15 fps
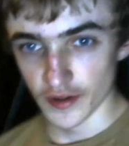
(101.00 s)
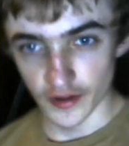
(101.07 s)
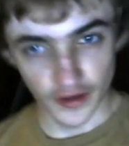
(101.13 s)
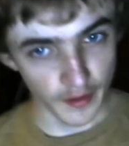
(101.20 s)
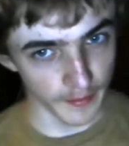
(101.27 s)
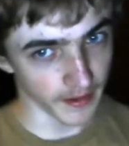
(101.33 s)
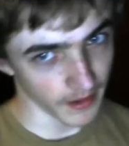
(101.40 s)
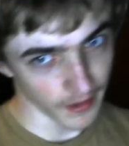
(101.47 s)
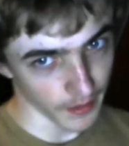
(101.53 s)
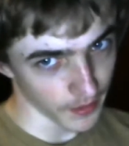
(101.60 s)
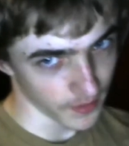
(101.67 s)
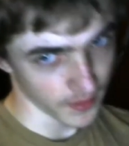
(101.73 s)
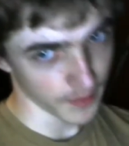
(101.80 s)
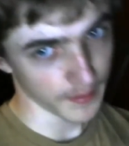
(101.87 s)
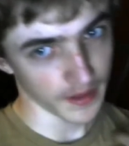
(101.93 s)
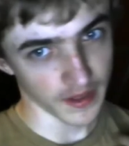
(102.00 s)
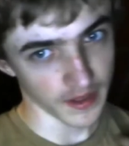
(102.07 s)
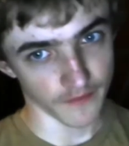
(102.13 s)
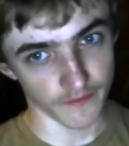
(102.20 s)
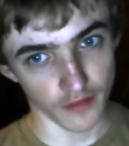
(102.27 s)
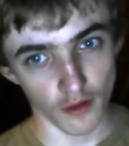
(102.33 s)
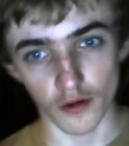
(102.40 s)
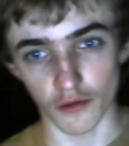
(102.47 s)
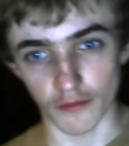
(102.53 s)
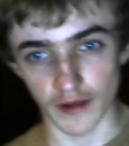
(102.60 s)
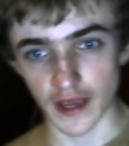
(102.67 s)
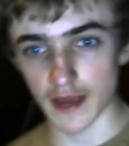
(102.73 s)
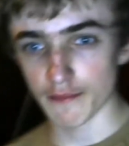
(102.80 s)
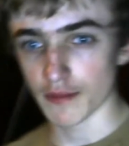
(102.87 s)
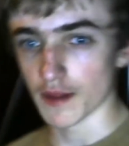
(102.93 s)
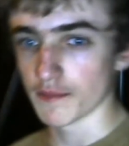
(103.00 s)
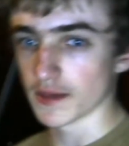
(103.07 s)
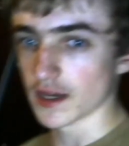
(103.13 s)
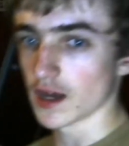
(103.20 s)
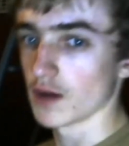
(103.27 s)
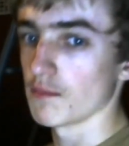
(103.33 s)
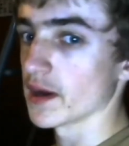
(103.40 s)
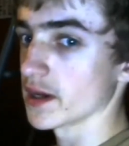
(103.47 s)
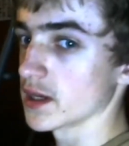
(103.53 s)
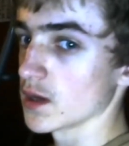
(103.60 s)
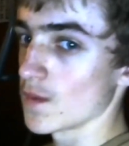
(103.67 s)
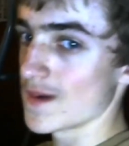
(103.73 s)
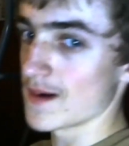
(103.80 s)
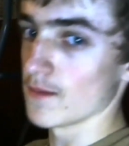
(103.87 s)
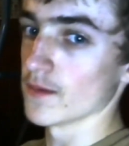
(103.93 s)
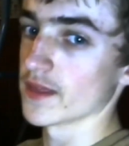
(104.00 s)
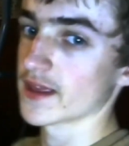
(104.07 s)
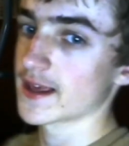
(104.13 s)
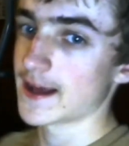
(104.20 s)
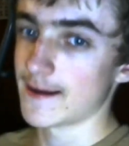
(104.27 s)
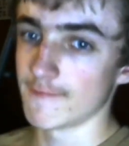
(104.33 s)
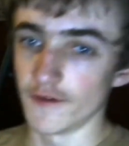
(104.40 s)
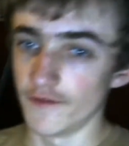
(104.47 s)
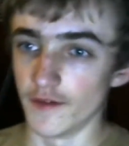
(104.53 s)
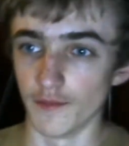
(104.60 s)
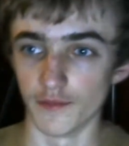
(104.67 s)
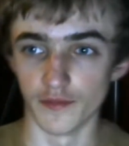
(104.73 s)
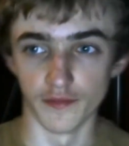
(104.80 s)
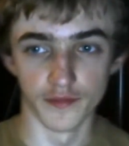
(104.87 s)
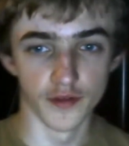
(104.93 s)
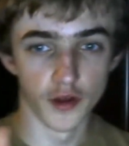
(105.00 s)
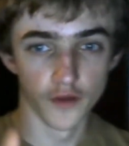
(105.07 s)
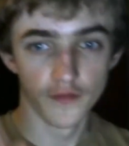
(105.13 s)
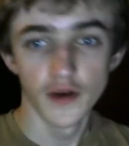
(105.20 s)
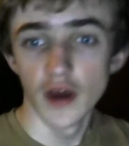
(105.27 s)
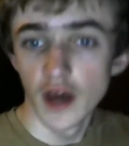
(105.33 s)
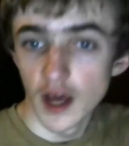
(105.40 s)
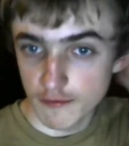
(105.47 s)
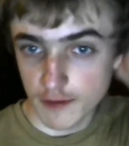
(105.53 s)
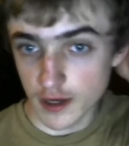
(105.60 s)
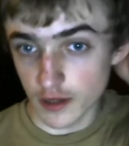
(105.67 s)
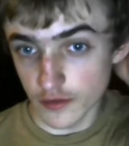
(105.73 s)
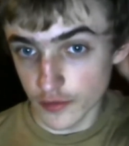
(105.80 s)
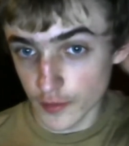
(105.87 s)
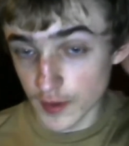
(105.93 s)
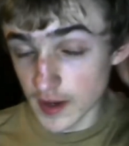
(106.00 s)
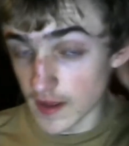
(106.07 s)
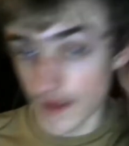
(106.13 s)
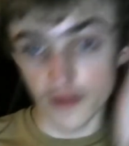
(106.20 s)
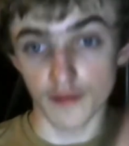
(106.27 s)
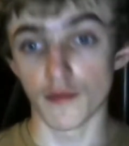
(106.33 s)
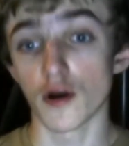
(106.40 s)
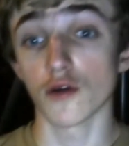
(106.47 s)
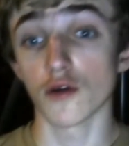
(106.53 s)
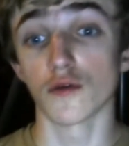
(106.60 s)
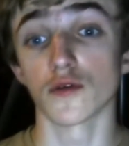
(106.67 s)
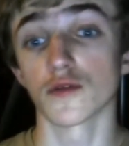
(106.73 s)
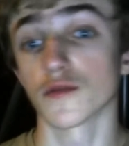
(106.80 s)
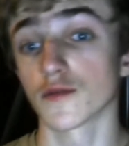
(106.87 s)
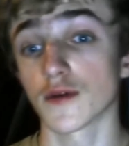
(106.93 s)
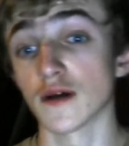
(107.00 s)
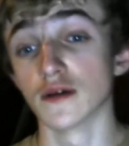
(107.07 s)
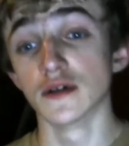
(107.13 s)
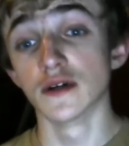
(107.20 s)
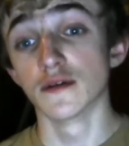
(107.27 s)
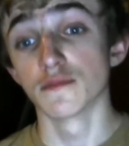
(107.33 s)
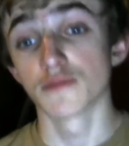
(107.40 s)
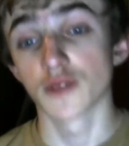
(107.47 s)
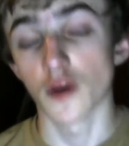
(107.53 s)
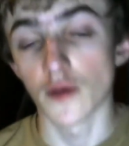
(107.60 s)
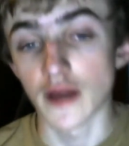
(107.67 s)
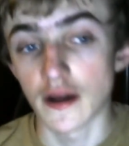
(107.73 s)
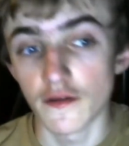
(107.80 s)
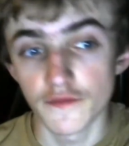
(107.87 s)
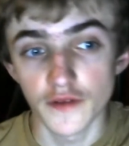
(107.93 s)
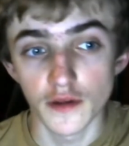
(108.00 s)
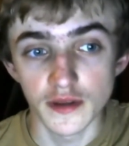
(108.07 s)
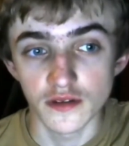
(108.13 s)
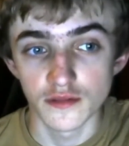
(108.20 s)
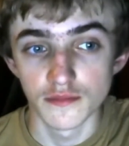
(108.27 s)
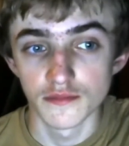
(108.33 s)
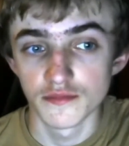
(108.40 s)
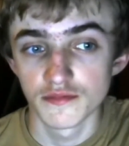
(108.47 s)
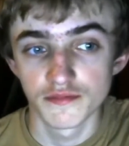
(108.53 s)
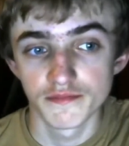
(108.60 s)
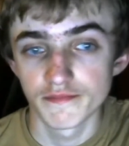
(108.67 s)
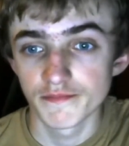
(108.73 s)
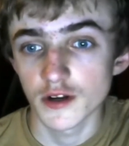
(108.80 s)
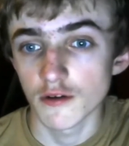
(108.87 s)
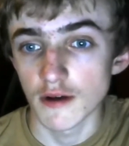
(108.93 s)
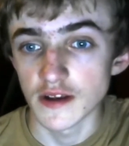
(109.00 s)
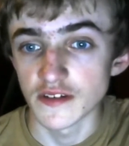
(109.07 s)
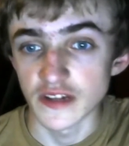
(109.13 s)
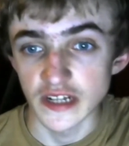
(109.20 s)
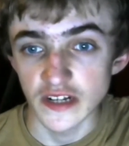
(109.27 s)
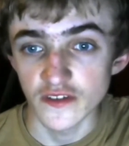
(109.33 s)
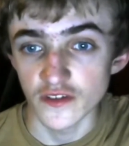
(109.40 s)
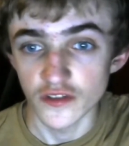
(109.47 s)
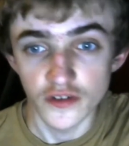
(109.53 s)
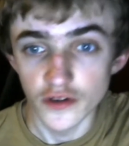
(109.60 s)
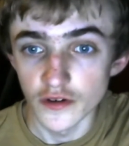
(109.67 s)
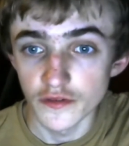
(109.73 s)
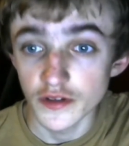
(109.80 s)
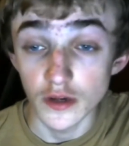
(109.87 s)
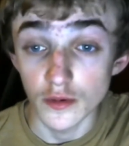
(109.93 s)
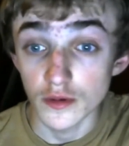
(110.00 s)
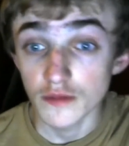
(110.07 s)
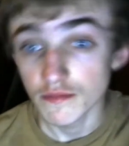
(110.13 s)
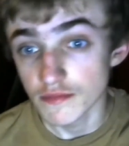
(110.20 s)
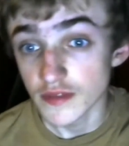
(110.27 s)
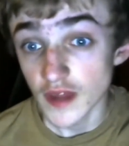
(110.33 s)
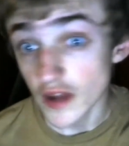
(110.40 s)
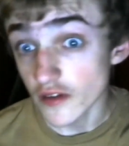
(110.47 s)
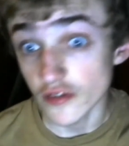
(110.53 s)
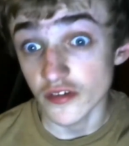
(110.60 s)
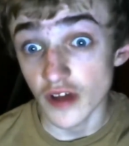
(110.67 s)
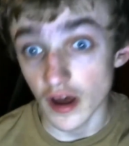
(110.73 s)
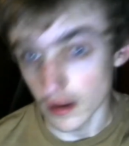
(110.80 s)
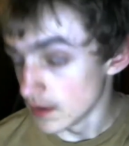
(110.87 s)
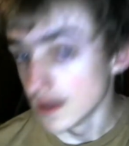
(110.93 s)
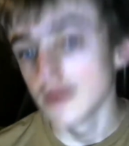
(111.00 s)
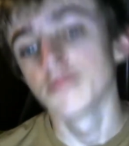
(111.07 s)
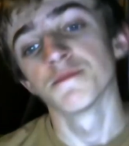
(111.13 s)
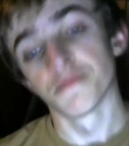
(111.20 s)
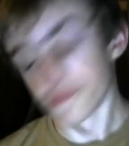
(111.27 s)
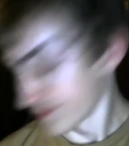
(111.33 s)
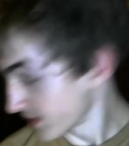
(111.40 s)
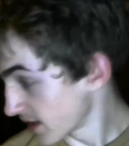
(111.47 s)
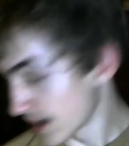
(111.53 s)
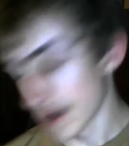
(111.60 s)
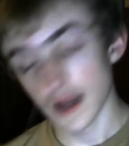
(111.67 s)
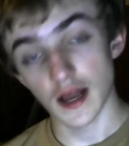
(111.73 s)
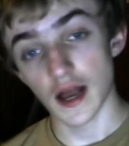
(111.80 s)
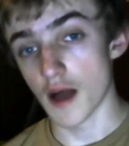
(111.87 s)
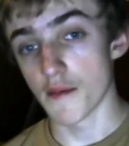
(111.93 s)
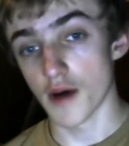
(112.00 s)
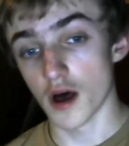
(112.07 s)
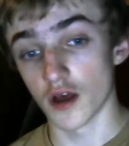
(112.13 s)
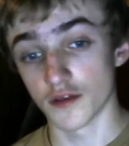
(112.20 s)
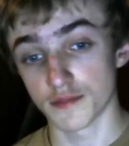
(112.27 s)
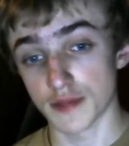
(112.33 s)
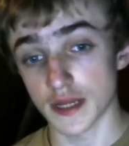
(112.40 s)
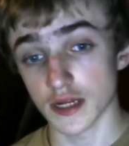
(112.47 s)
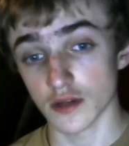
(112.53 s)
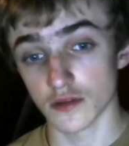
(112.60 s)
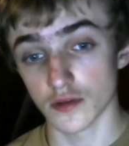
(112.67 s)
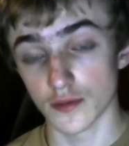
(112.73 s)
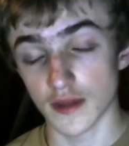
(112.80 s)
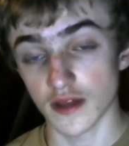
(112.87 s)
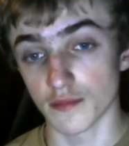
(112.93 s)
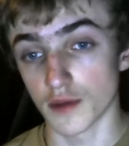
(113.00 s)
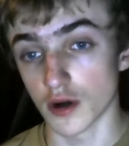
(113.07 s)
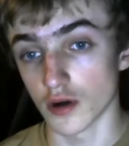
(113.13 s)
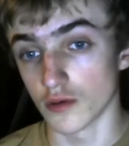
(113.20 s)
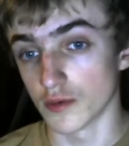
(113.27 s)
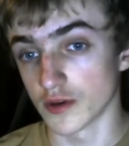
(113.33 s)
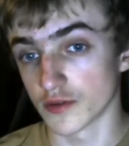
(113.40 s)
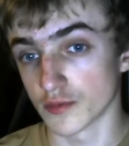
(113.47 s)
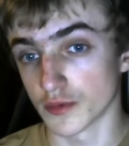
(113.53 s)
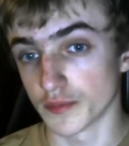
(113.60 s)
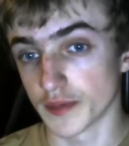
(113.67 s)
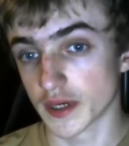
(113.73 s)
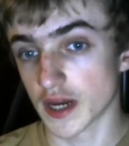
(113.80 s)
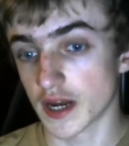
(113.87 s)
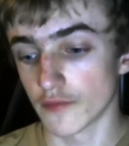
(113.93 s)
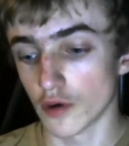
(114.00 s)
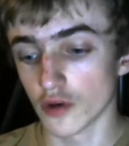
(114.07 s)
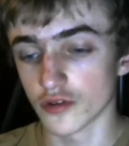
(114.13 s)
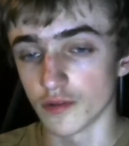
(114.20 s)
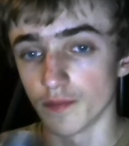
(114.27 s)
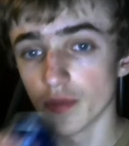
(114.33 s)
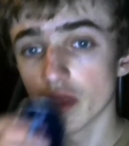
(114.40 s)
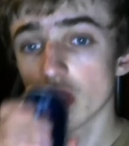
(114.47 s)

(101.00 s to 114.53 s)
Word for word: I mean, I don't mean like a vlog or a gameplay. I mean, I might go out with a camera, film some stuff. I was planning on doing that tomorrow as well. Going out filming some crazy ninja stuff, you know, ninja style. I was planning on doing that tomorrow, which would be kind of awesome.